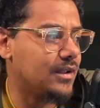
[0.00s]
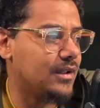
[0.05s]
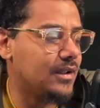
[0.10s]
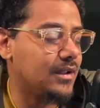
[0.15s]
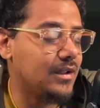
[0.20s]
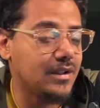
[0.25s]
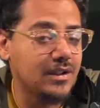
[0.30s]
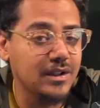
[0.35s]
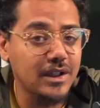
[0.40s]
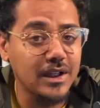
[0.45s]

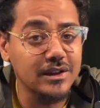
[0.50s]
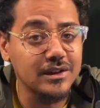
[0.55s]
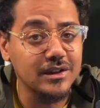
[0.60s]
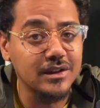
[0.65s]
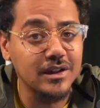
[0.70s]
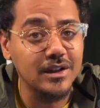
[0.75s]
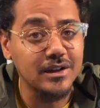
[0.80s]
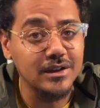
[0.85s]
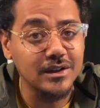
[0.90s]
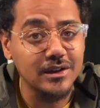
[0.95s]
That
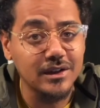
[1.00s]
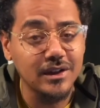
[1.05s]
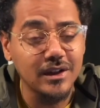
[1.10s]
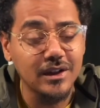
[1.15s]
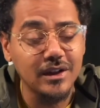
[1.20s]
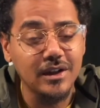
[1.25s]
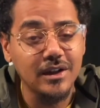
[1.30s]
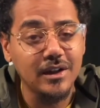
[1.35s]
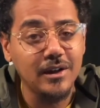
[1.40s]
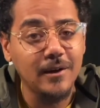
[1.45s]
sucks.
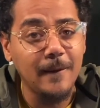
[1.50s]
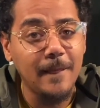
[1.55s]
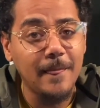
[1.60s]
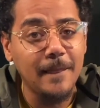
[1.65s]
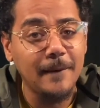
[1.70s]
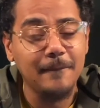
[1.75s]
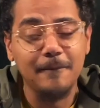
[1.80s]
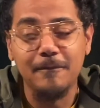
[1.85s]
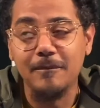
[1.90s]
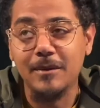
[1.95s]

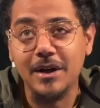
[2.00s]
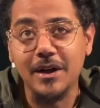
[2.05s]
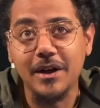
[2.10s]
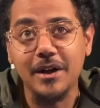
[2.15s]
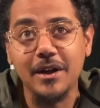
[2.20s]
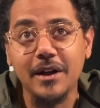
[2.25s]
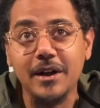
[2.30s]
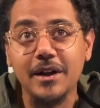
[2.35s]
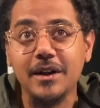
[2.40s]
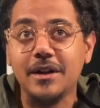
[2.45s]
But
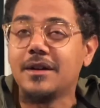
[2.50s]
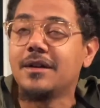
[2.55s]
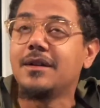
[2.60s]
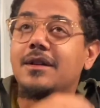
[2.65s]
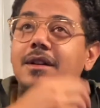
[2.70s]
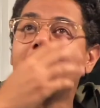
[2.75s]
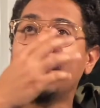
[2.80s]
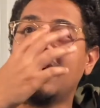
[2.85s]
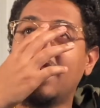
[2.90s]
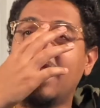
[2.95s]

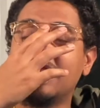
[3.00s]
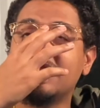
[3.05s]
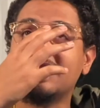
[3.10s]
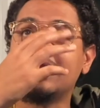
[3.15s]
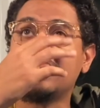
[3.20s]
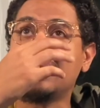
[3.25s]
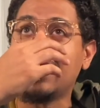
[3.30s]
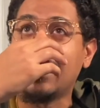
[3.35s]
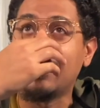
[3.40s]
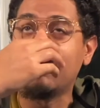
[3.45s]

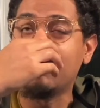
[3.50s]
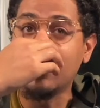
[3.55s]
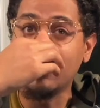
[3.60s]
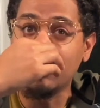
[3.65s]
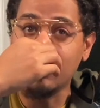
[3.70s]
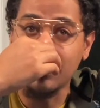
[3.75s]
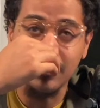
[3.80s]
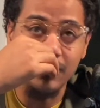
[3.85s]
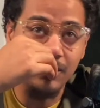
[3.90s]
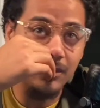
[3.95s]
honestly, I bet
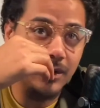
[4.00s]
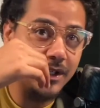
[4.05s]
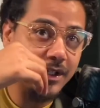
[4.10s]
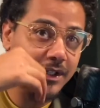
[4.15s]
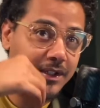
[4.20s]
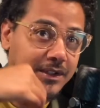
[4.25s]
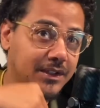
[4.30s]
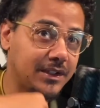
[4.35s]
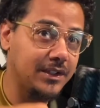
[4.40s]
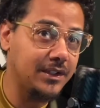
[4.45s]
what it
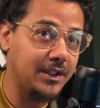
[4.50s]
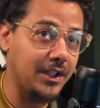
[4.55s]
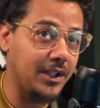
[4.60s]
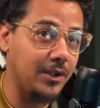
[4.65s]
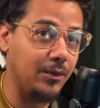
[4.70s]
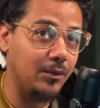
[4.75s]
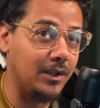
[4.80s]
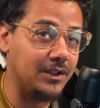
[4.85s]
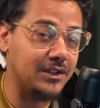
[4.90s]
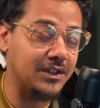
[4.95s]
was, he
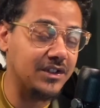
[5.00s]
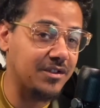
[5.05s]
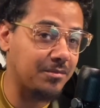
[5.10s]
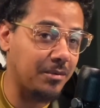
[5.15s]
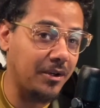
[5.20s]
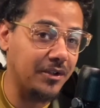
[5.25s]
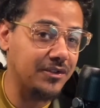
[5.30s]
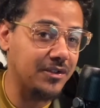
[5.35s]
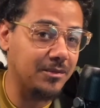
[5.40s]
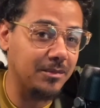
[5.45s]
wasn't
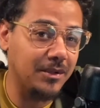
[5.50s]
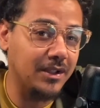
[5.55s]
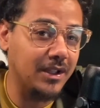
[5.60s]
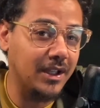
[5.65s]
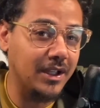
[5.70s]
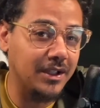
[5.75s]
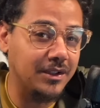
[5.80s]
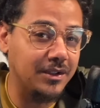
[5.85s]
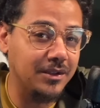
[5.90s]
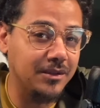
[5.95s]
supposed to be
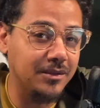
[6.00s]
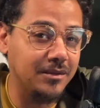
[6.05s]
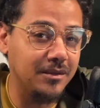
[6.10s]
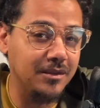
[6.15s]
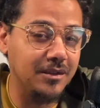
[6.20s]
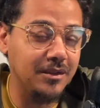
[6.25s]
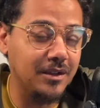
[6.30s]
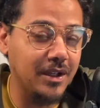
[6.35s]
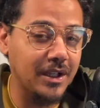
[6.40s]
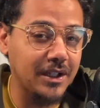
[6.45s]
letting you
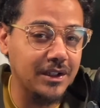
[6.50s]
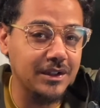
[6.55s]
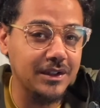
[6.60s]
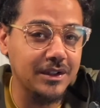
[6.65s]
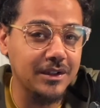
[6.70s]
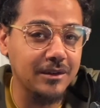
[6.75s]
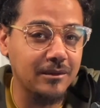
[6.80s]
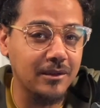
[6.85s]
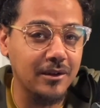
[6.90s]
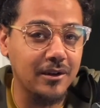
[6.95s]
do that shit
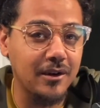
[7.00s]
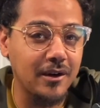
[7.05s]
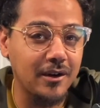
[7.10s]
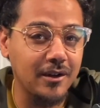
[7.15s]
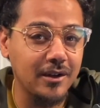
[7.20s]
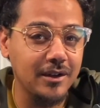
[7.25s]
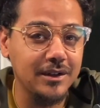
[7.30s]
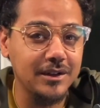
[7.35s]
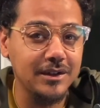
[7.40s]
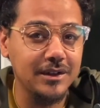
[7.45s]

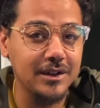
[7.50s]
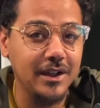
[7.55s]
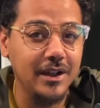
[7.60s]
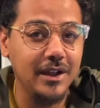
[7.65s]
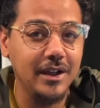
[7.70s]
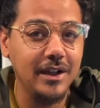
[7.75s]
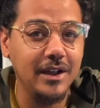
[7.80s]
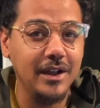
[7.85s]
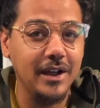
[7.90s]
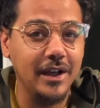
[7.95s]
regardless.
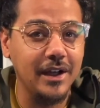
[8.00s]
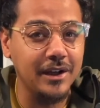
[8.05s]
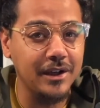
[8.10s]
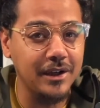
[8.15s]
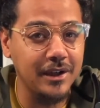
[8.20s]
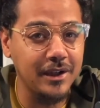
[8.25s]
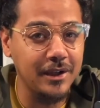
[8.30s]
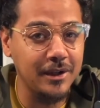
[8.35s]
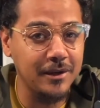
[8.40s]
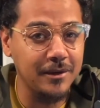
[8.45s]
And
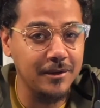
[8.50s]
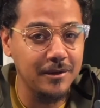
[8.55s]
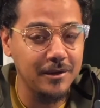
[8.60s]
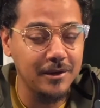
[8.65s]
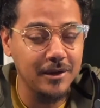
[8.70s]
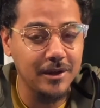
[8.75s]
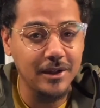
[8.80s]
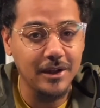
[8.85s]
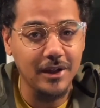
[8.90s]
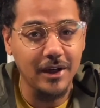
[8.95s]
then
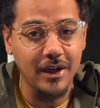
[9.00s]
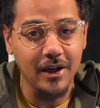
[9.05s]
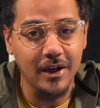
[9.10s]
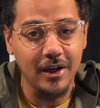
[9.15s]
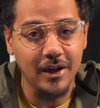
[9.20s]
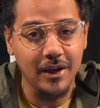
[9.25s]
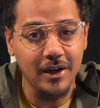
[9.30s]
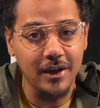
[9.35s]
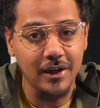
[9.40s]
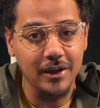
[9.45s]

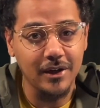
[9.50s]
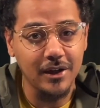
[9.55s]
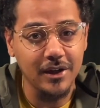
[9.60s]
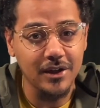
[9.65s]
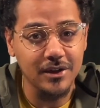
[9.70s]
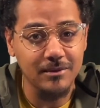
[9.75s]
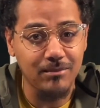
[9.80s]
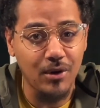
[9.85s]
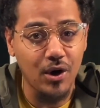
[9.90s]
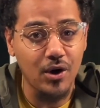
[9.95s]
his
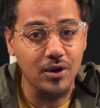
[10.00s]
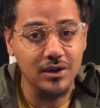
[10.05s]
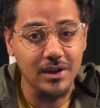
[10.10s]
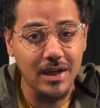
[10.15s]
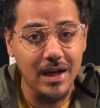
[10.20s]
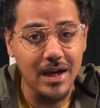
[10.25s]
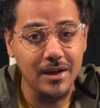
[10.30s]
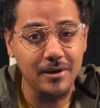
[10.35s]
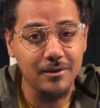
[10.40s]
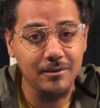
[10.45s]
boss
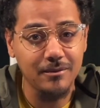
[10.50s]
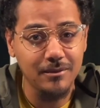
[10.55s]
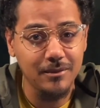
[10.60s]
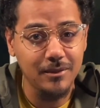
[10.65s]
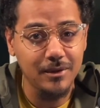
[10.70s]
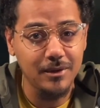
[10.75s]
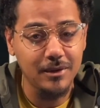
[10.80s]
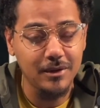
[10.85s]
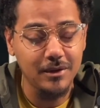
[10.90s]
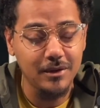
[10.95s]
caught him.
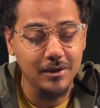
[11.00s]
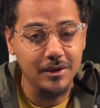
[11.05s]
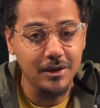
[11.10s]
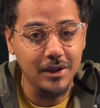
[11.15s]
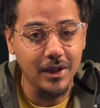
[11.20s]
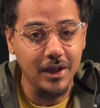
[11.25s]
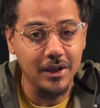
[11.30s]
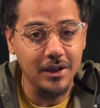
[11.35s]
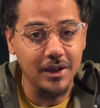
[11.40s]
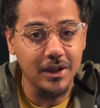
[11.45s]

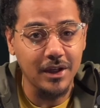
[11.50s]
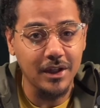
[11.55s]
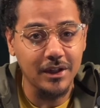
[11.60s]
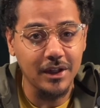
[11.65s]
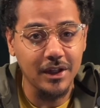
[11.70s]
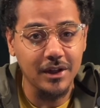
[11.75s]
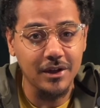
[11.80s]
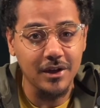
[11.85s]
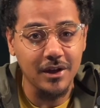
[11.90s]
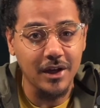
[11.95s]
And then at the
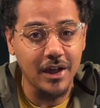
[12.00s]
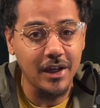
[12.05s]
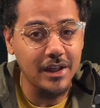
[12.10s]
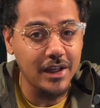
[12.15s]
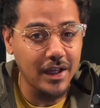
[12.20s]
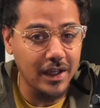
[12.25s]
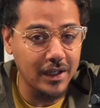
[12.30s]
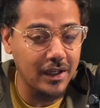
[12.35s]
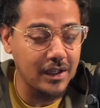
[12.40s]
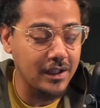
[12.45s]
end of the night,
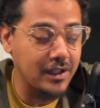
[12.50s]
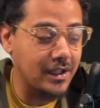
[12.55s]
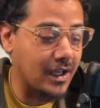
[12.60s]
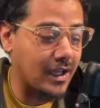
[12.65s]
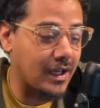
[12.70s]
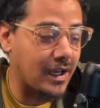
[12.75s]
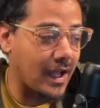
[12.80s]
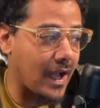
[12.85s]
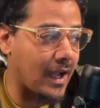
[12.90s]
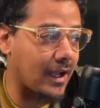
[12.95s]
he had
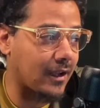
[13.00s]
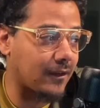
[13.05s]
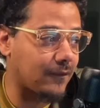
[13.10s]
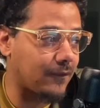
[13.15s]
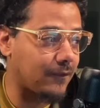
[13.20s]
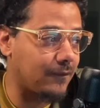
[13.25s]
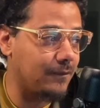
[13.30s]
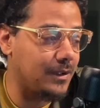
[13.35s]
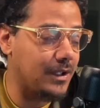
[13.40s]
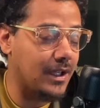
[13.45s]

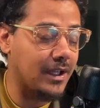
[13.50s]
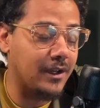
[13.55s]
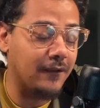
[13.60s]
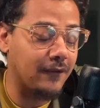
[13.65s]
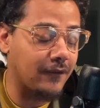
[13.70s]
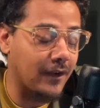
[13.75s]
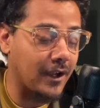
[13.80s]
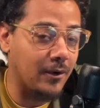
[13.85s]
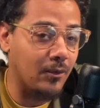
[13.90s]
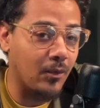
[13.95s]
to
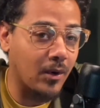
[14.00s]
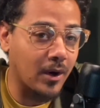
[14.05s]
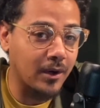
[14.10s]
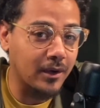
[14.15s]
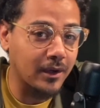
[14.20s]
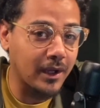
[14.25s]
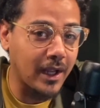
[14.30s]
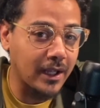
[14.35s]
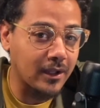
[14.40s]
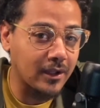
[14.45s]
fake work,
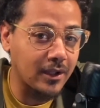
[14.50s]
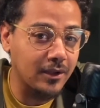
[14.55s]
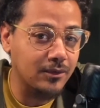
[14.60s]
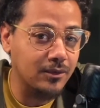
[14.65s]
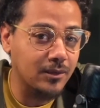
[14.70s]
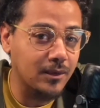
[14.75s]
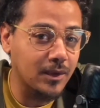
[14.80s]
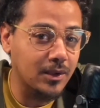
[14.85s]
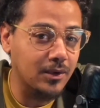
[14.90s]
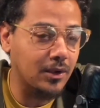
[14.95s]
act like he was working.